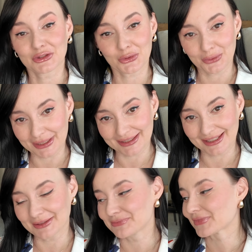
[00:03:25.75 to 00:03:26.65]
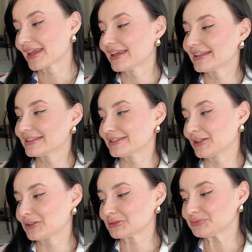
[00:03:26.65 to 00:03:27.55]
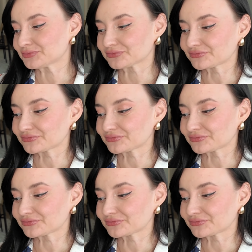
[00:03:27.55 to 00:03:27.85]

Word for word: 20. So